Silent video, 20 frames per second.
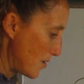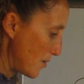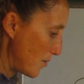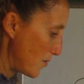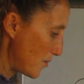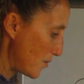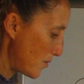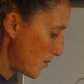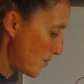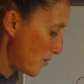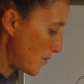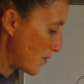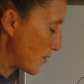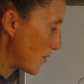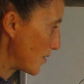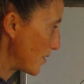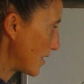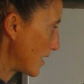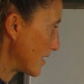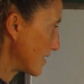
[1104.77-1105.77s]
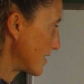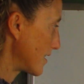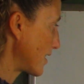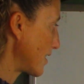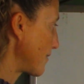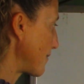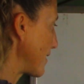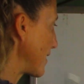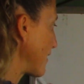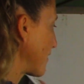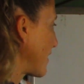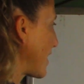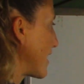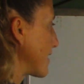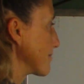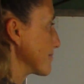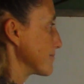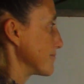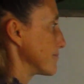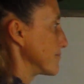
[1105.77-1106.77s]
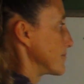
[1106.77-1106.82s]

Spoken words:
Woo! That's a good one. Okay.